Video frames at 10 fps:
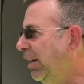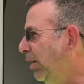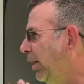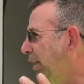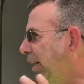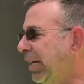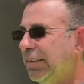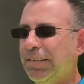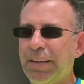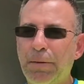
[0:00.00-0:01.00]
I'd like
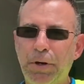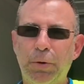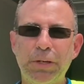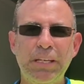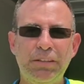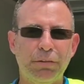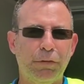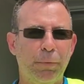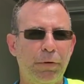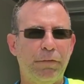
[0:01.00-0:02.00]
to demo each of
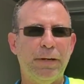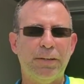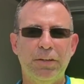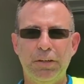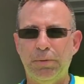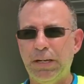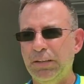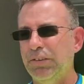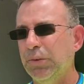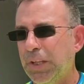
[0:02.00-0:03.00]
them if I could, but I
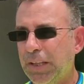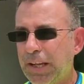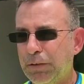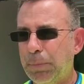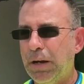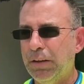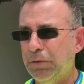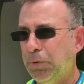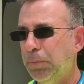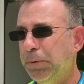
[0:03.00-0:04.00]
just don't think that's
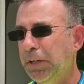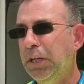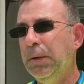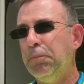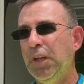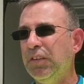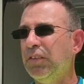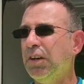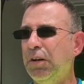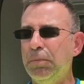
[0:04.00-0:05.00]
possible. But this
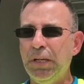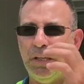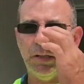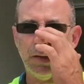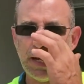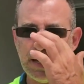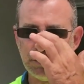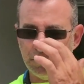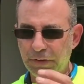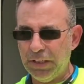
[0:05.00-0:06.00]
is going to be the
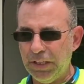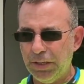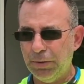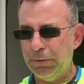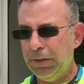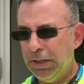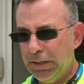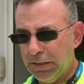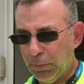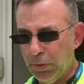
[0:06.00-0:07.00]
last video
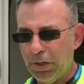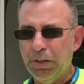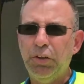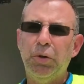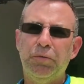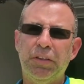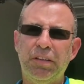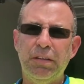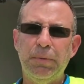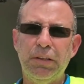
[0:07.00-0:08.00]
that we're going to do of the
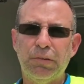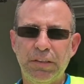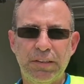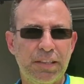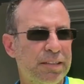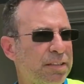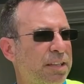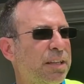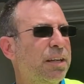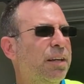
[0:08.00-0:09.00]

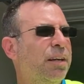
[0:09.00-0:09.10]
TB360.